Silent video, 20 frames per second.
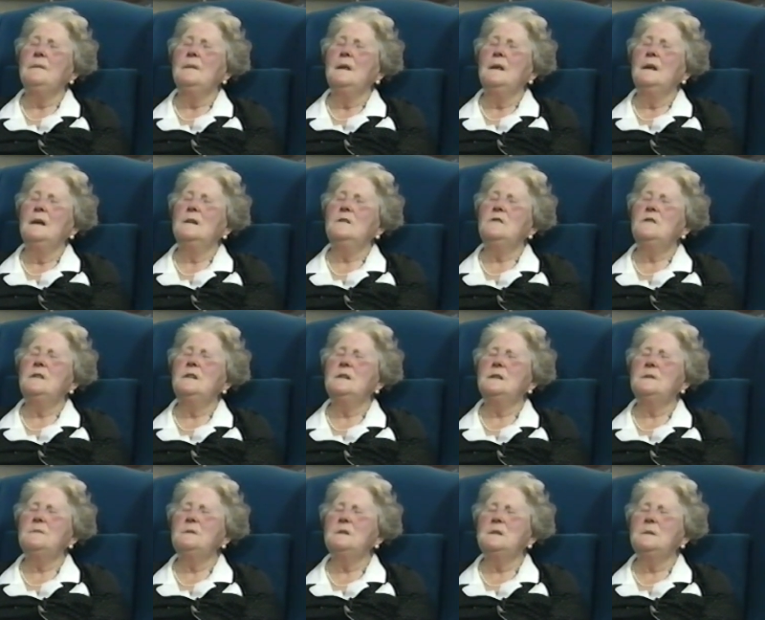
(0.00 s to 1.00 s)
And
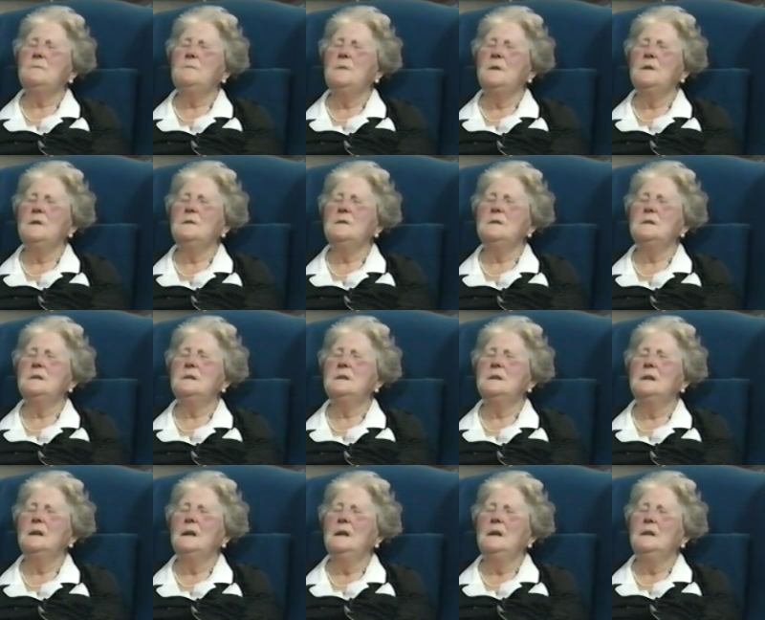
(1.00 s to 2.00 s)
this was supposed
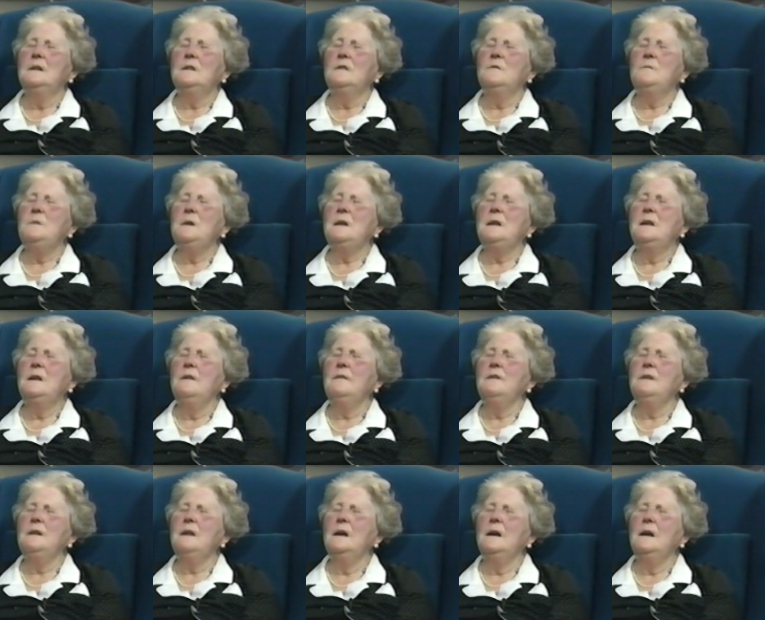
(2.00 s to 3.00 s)
to have been
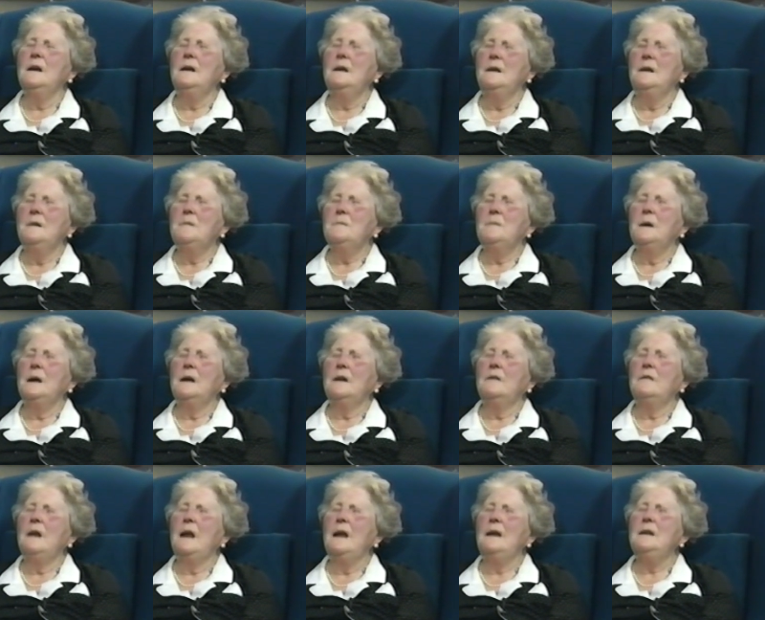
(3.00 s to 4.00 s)
given her by
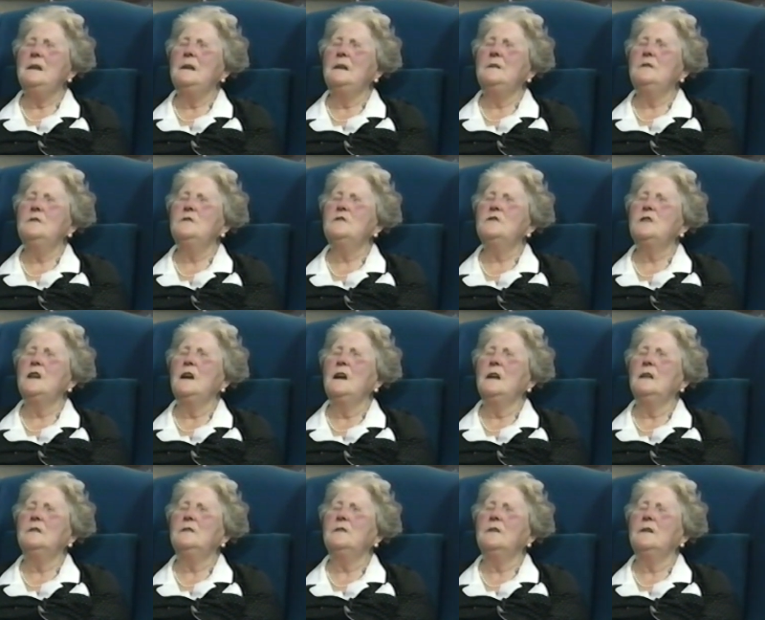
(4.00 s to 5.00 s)
Granny
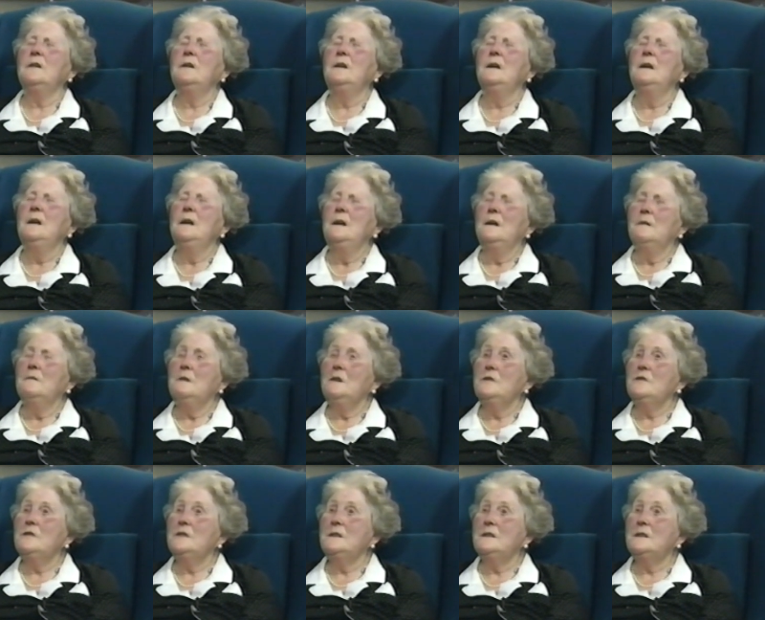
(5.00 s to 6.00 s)
Duchartre when
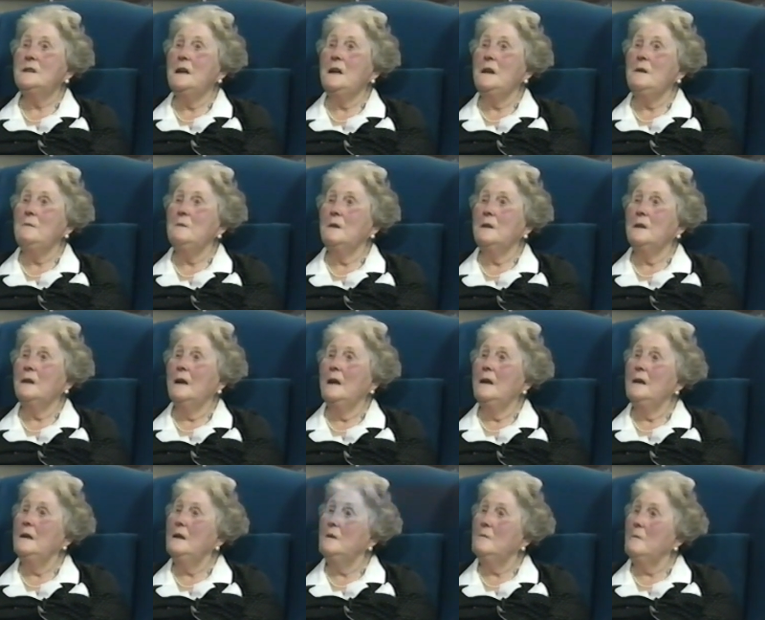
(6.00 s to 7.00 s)
she stayed with her.
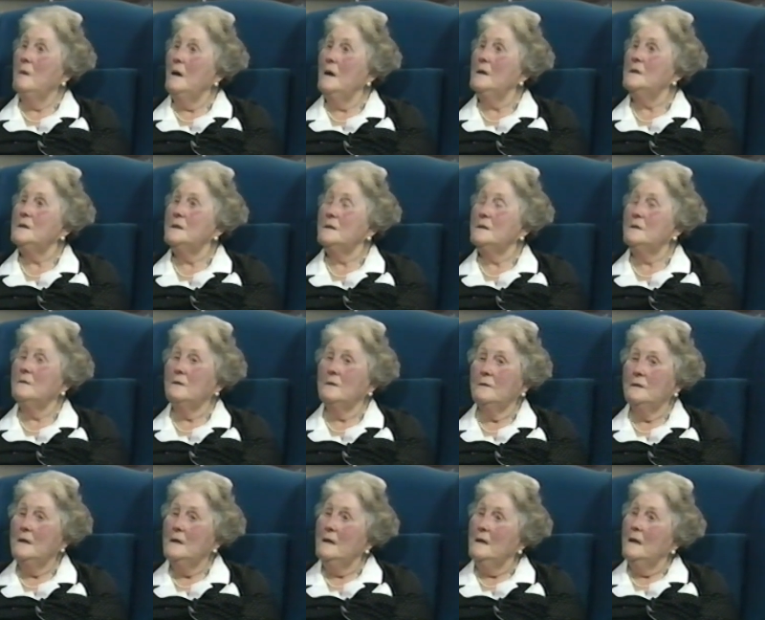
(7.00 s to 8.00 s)
And it was a sort of
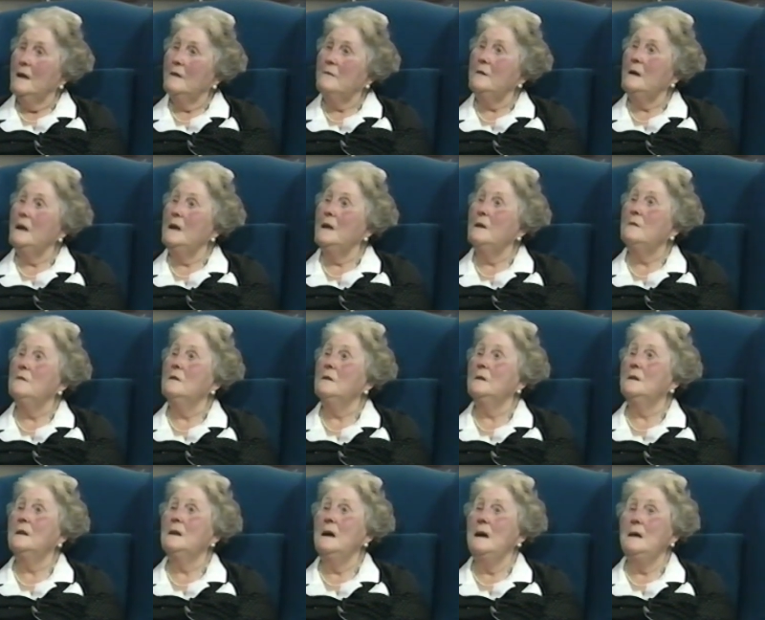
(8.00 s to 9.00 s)
a really
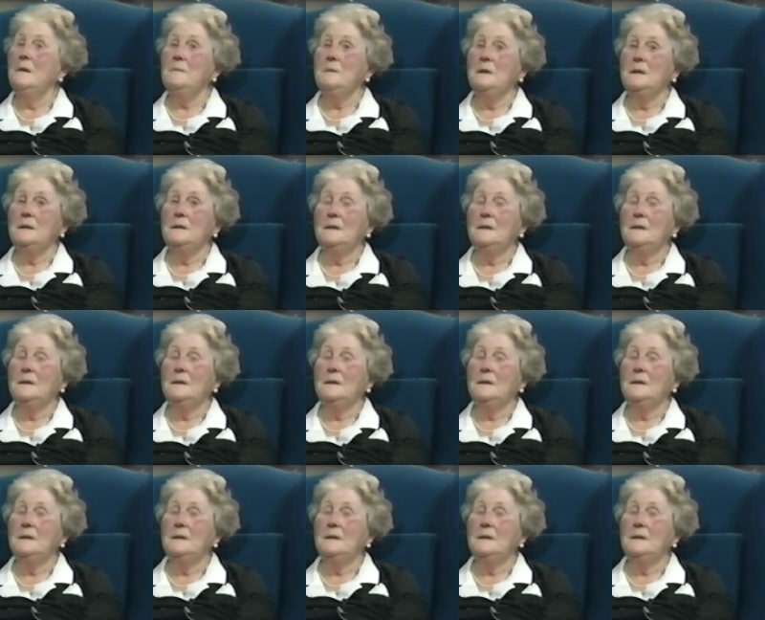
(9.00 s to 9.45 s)
good garment.